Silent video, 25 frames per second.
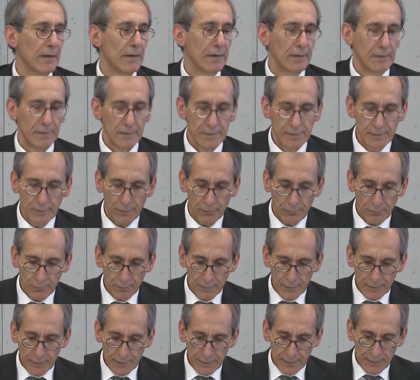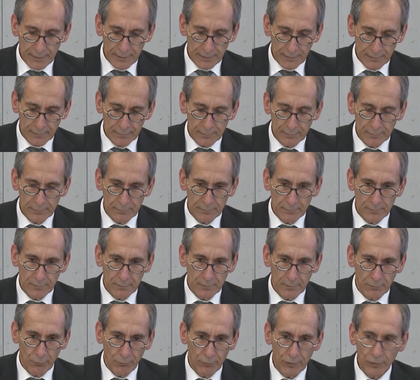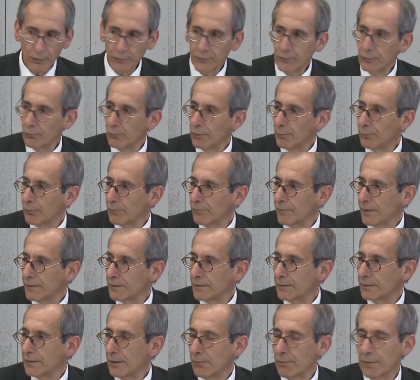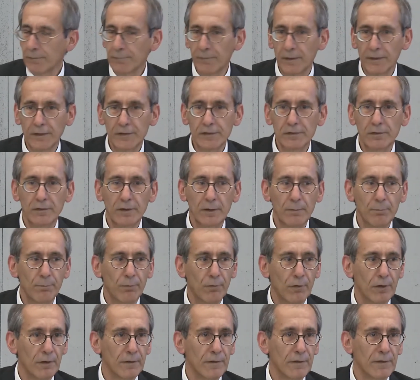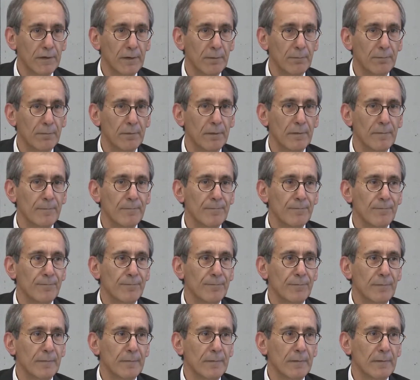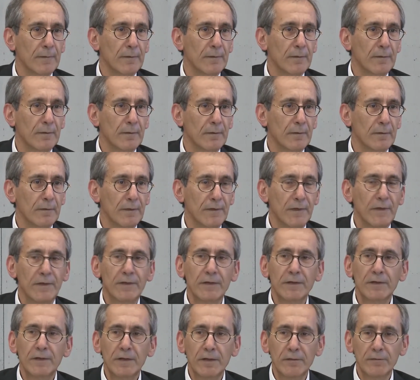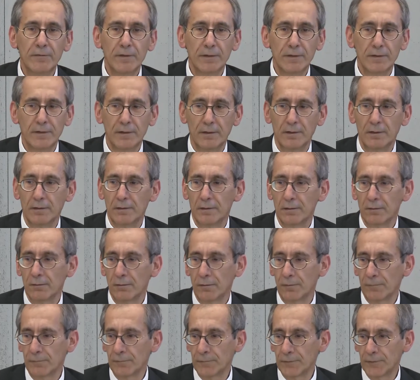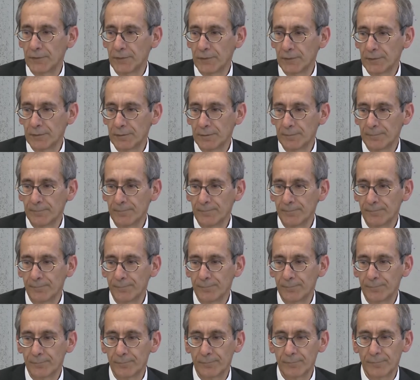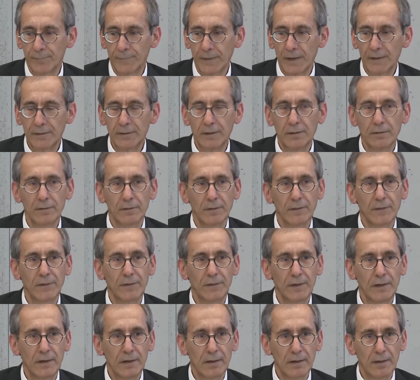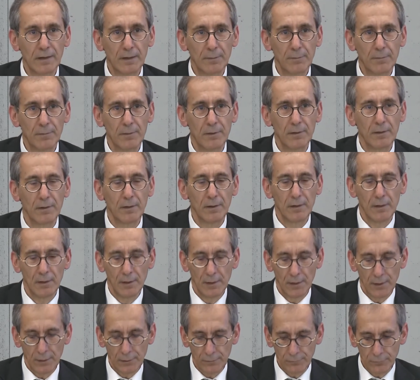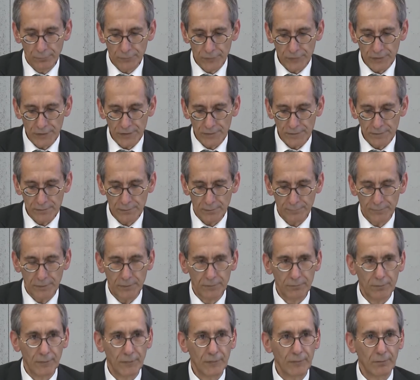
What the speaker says: So we provided in our financial report some sensitivity of the net interest income to changes of interest